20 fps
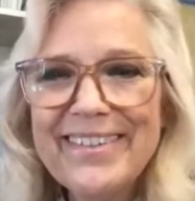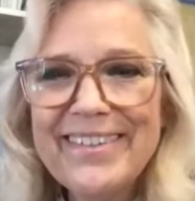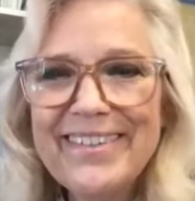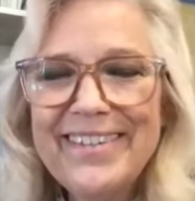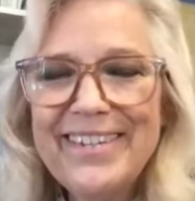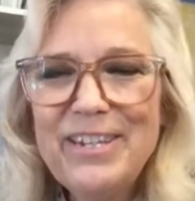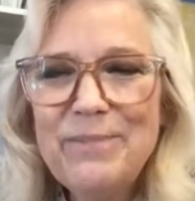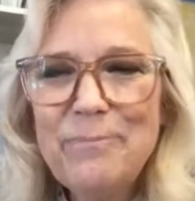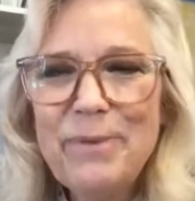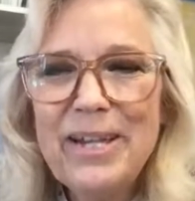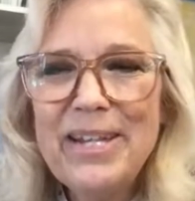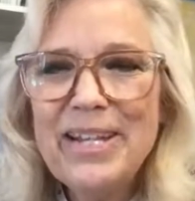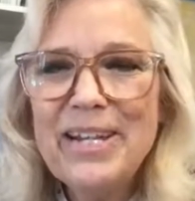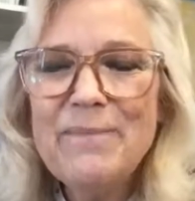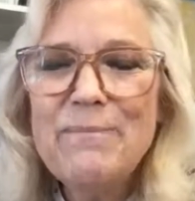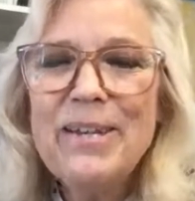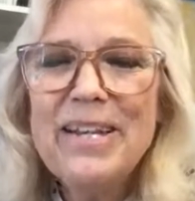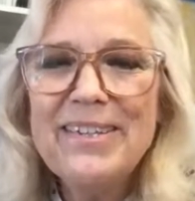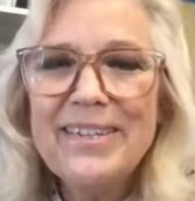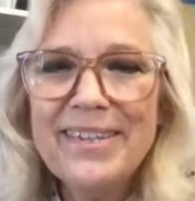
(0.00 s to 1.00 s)
She's been an
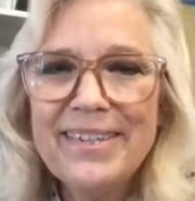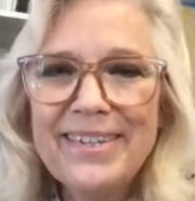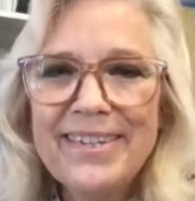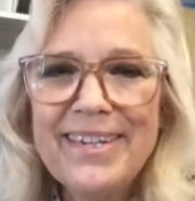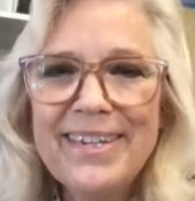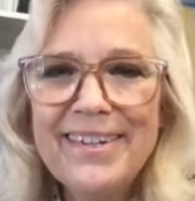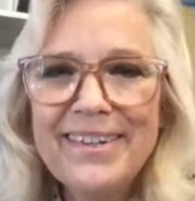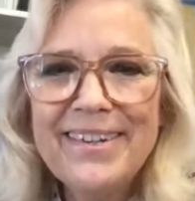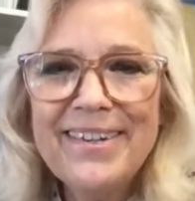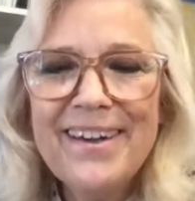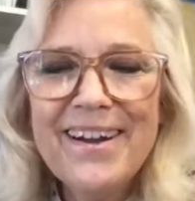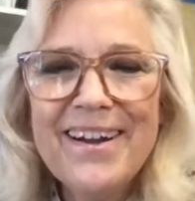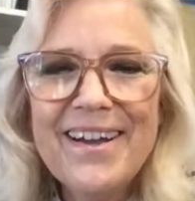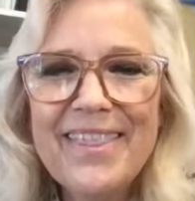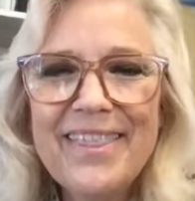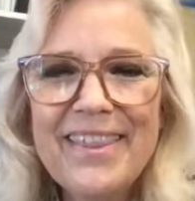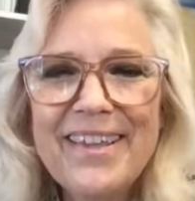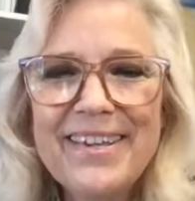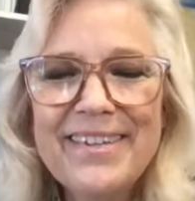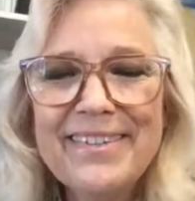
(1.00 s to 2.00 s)
amazing leader
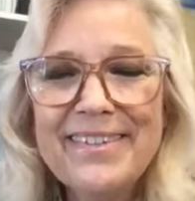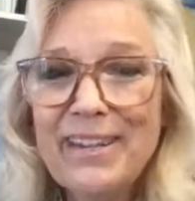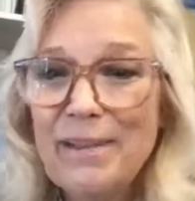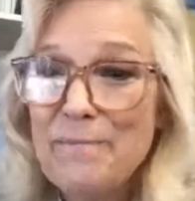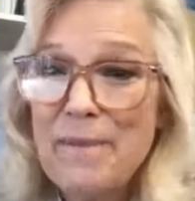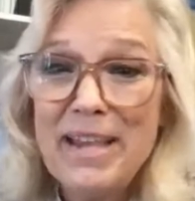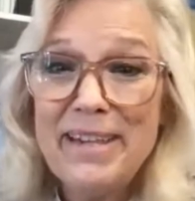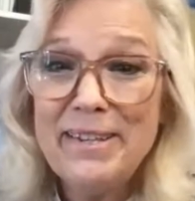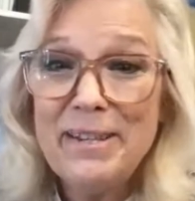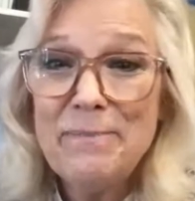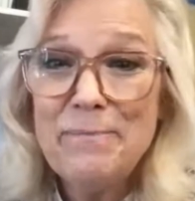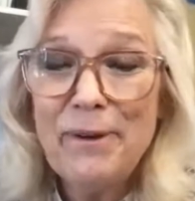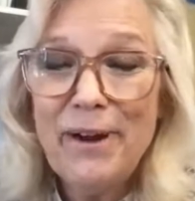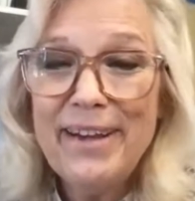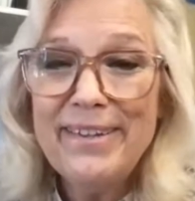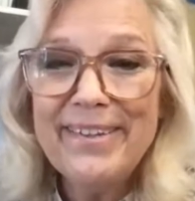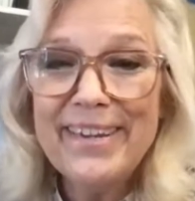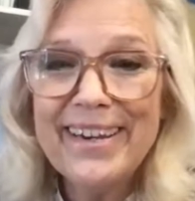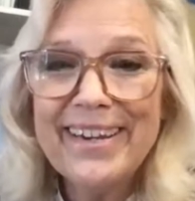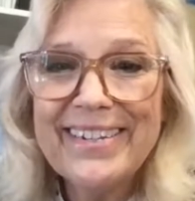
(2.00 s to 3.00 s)
on this amazing
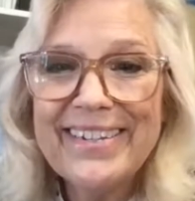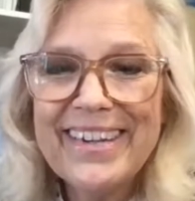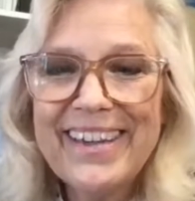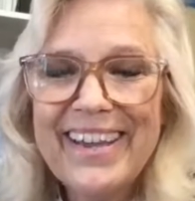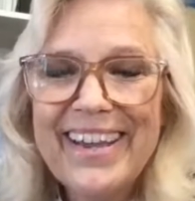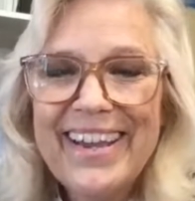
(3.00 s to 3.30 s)
project.